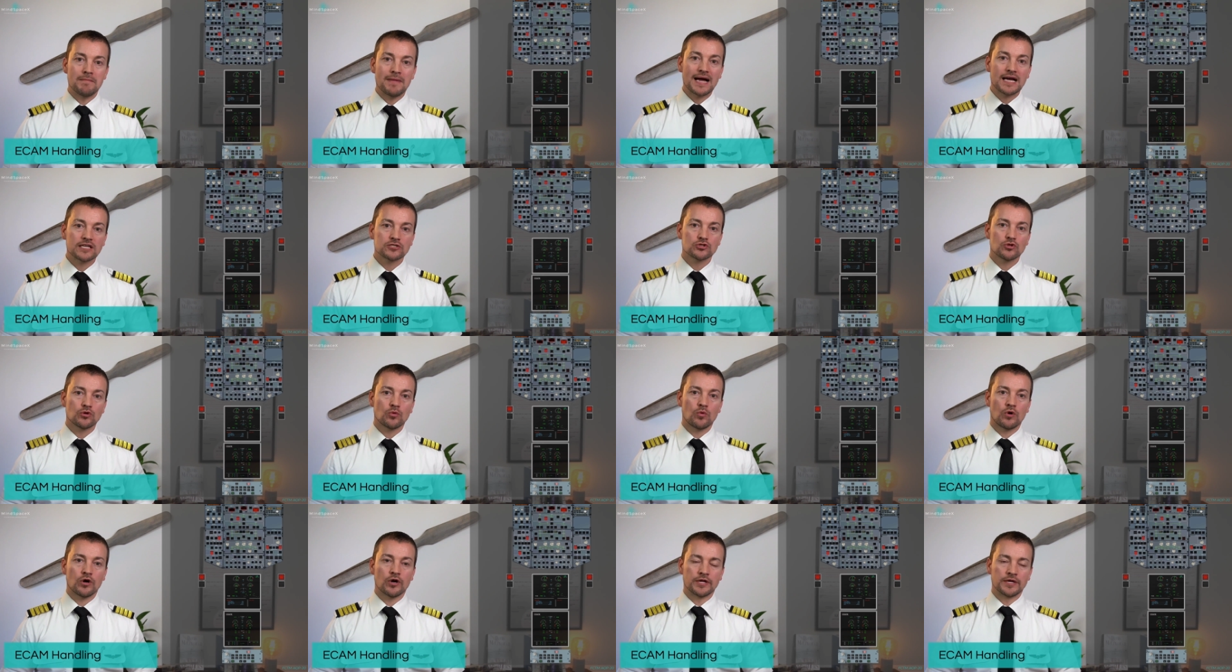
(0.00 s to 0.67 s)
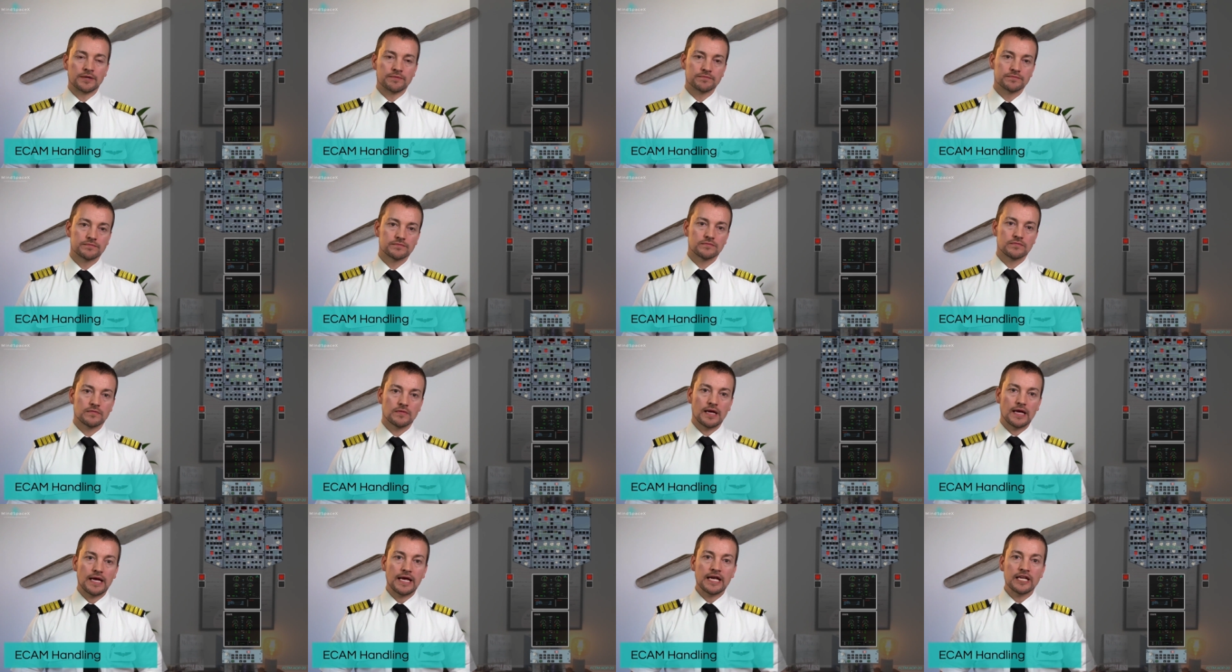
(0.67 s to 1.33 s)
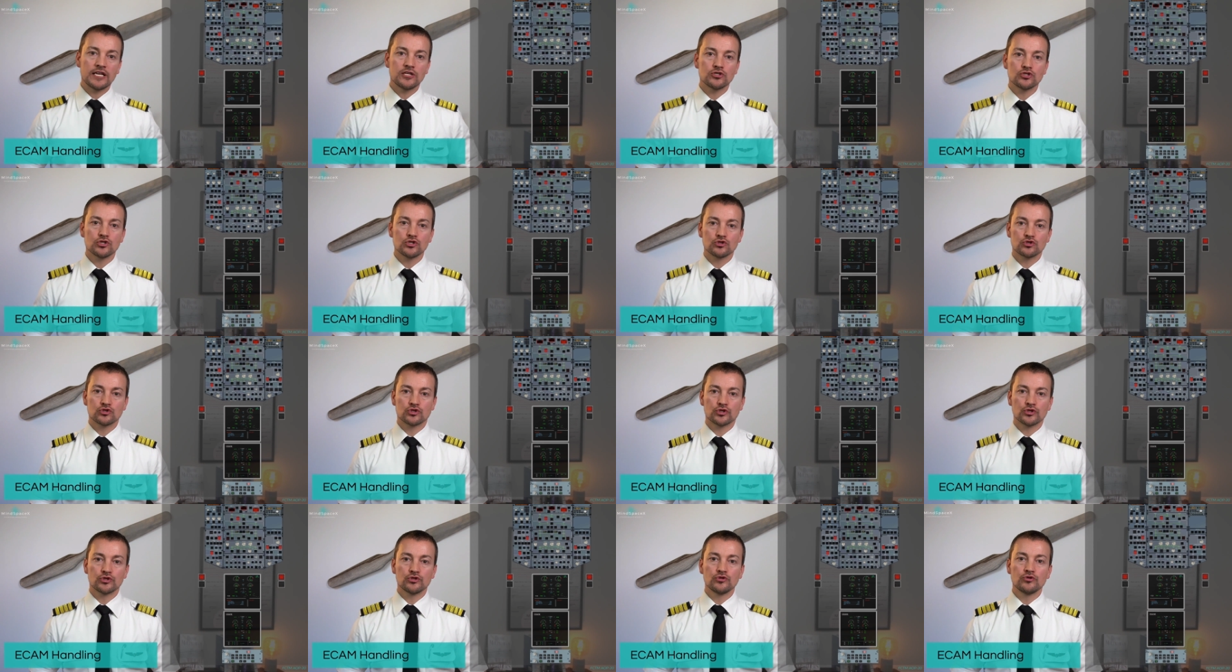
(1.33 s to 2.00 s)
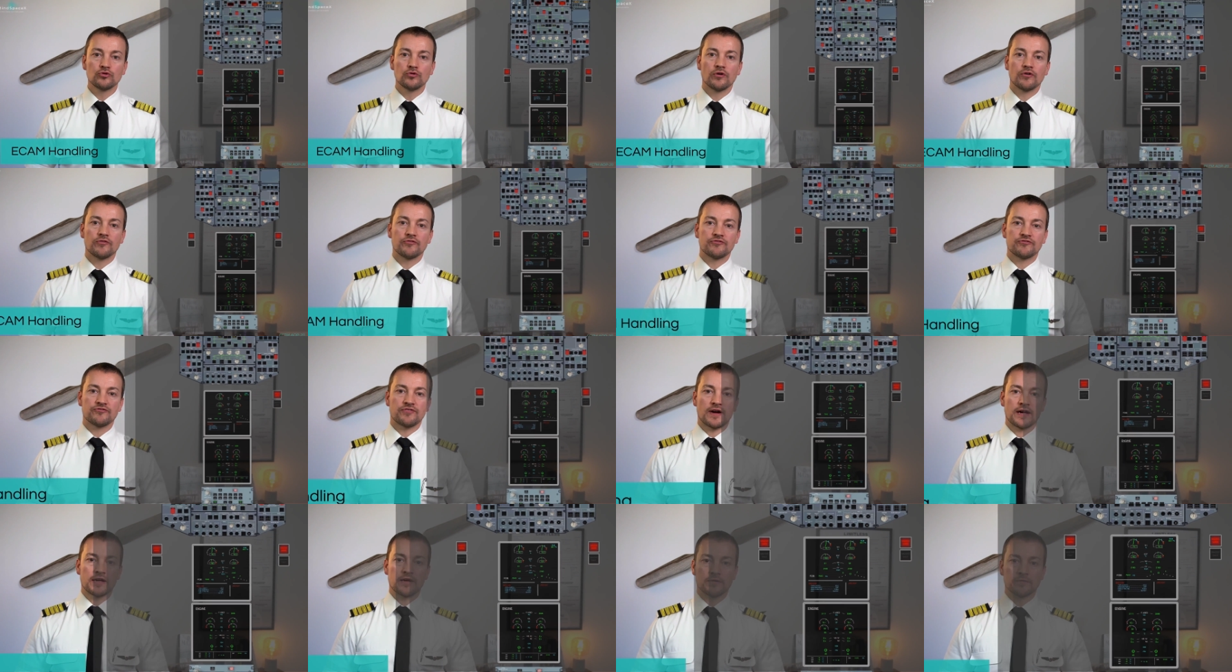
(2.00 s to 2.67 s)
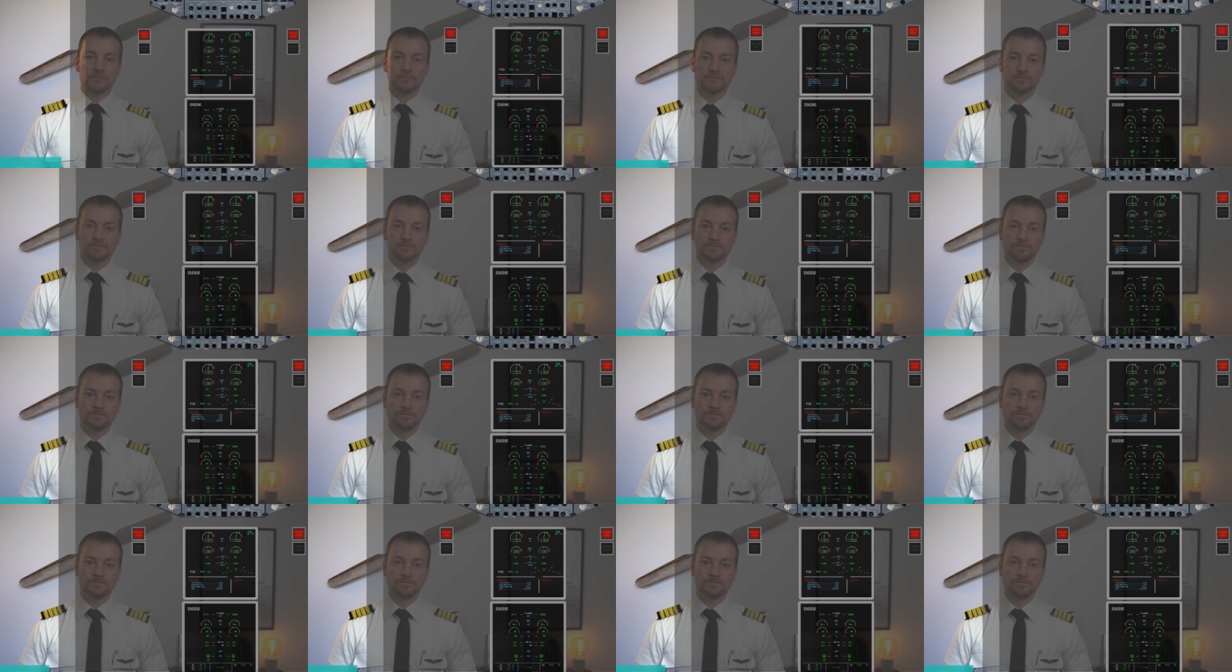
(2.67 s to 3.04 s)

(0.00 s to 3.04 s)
Master warning, engine two fire.